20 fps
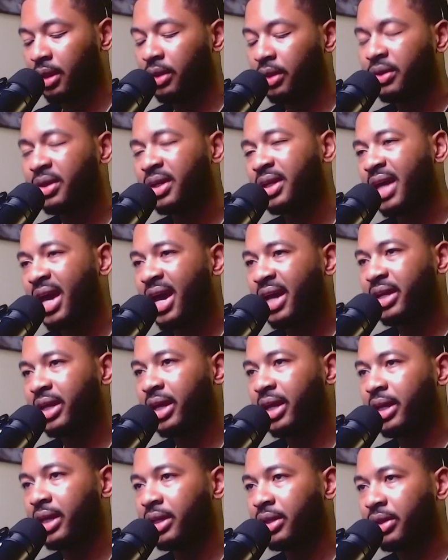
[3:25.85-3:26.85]
you can add A
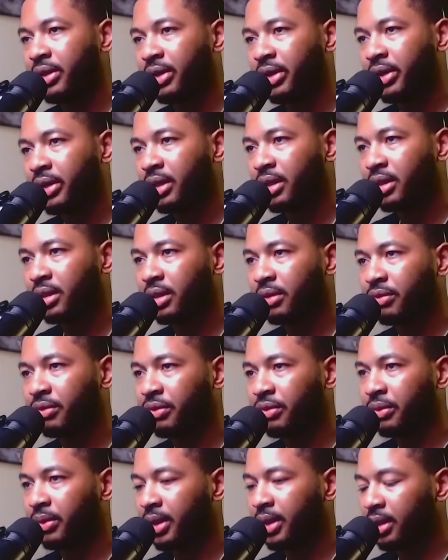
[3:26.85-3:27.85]
in there if you
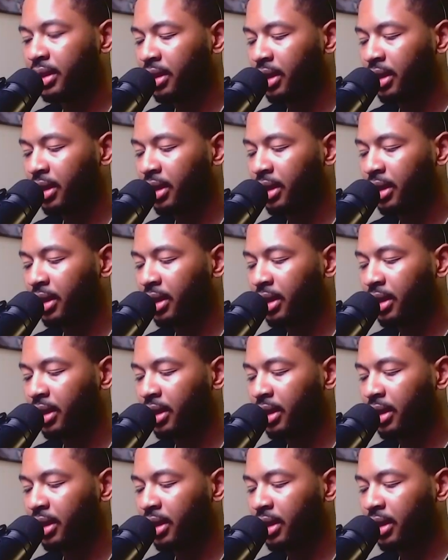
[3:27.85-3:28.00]
want.